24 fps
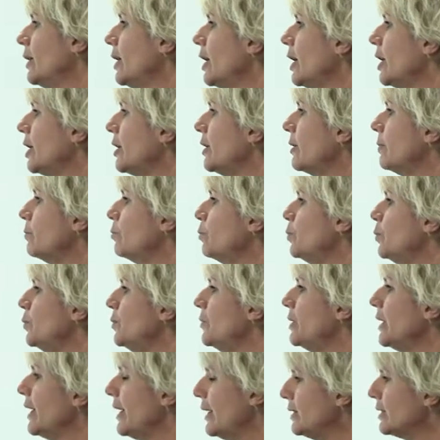
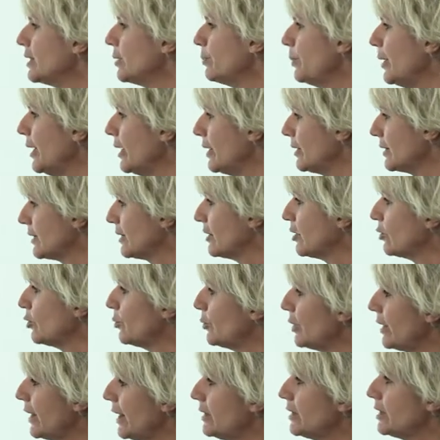Interpersonal and
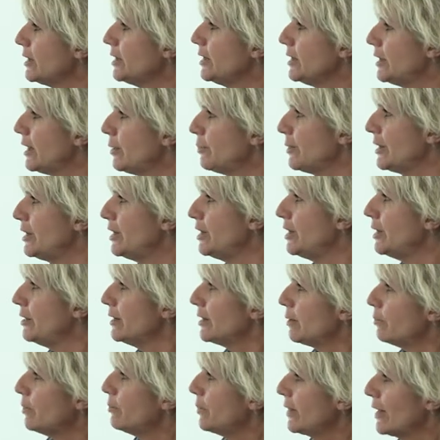relationship issues,
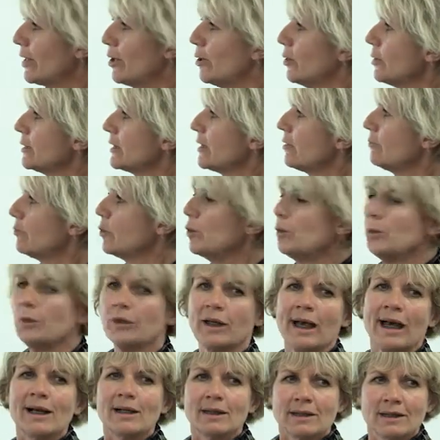I mean, because of all
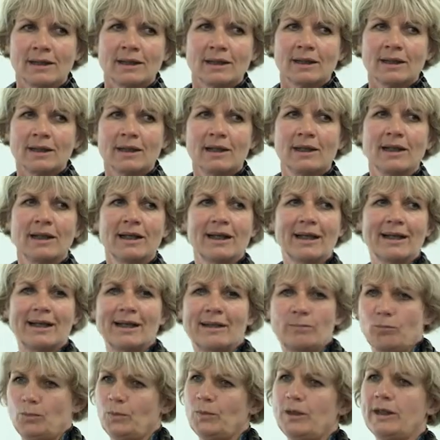that,
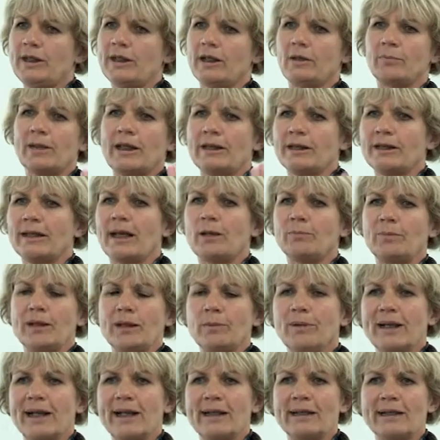you can imagine that being
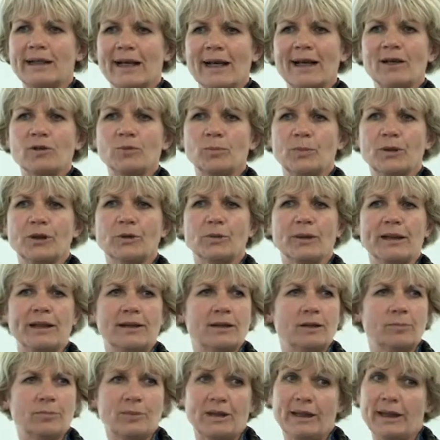played out between
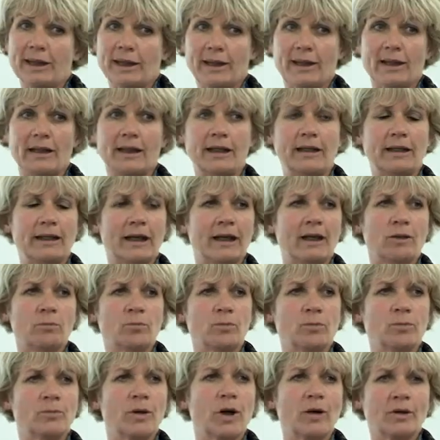particularly
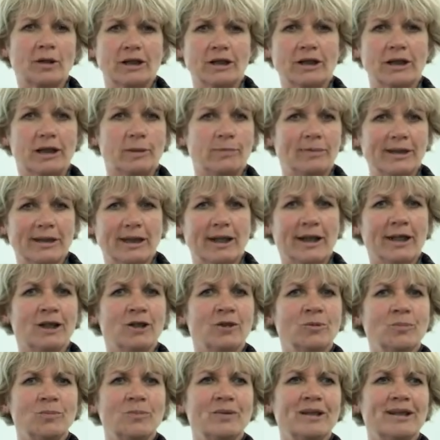partnerships at
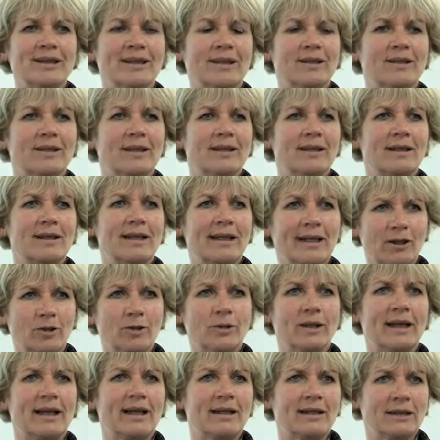home, you know, that little
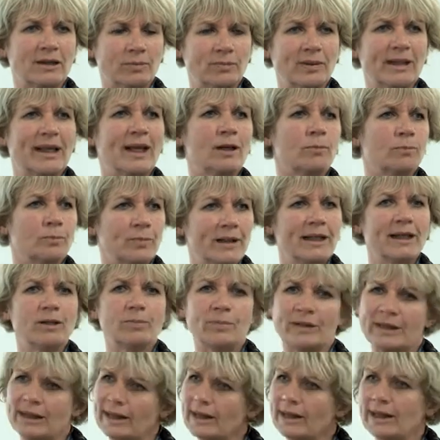things become big,
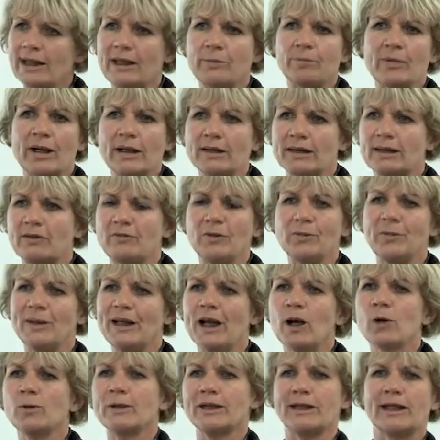particularly perhaps if you've been
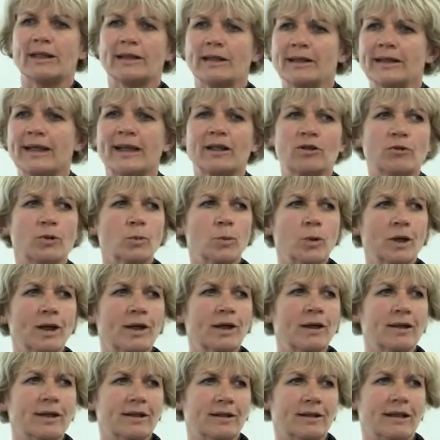holding it together at
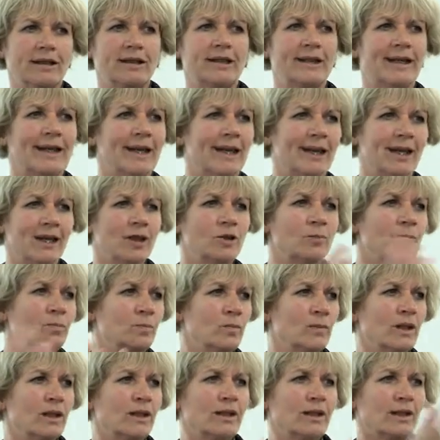work and then you get home
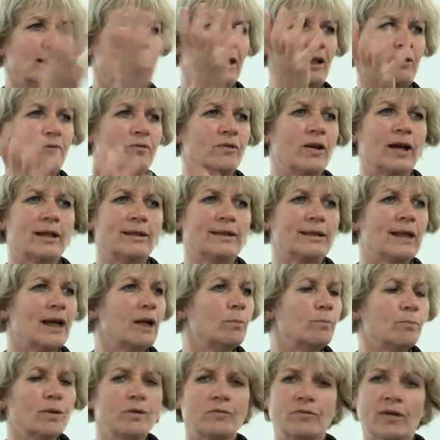and it fires
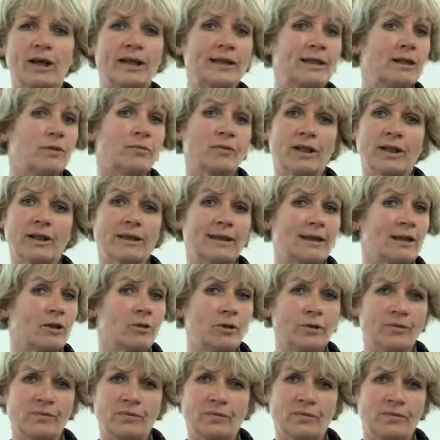up, but vice versa,
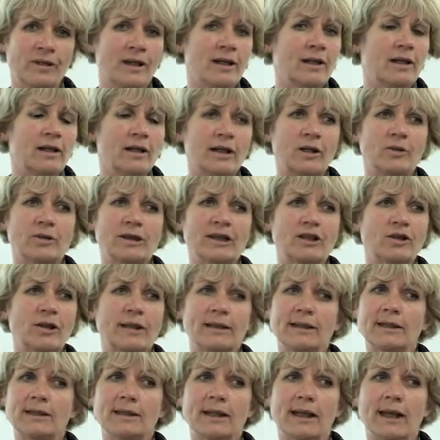if there are
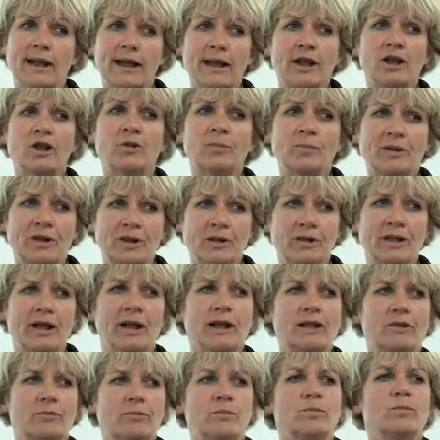stresses at home and you're
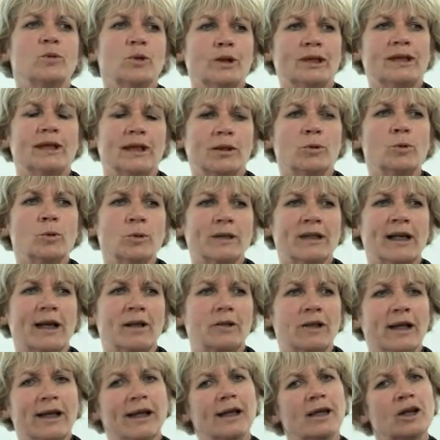kind of pushing it all down
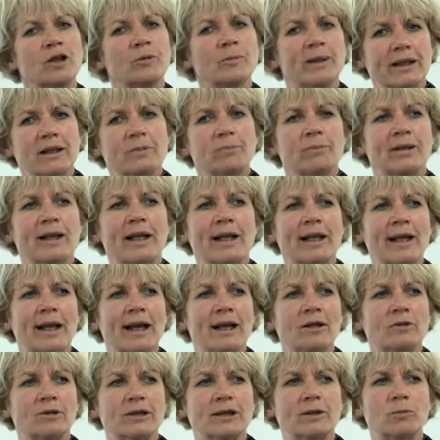at home, it can play
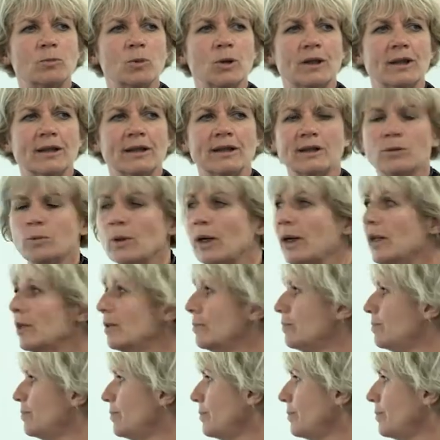out at work as well.